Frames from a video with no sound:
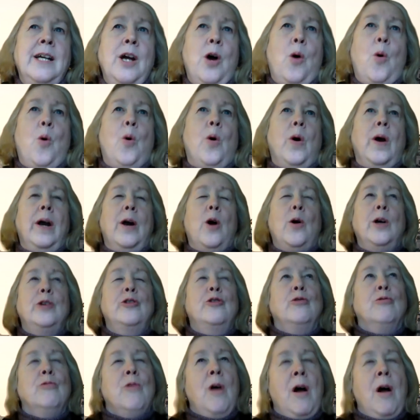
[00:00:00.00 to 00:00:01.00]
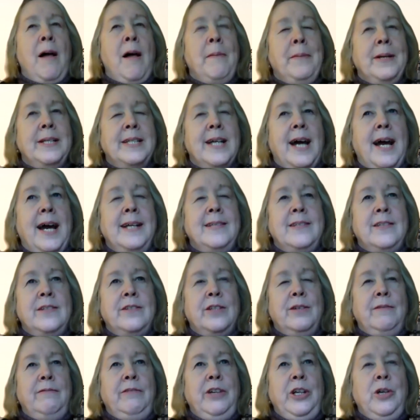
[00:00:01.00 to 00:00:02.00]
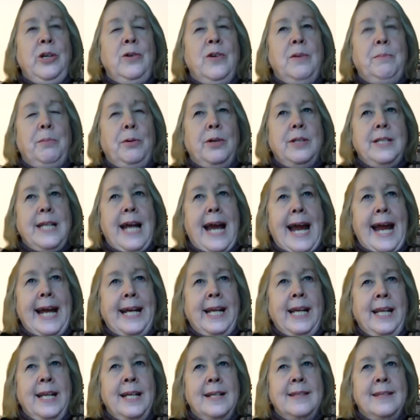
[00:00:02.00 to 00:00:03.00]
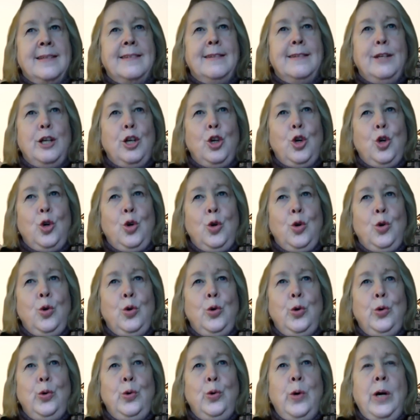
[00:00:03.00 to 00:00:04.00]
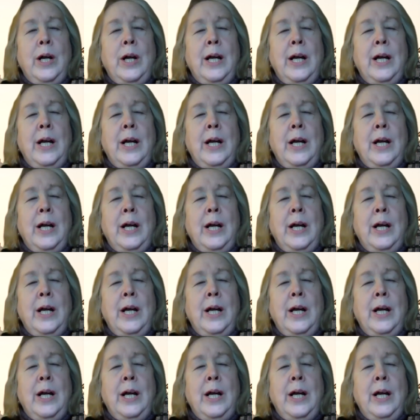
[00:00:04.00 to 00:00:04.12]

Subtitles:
or dramatizes the view of protagonists who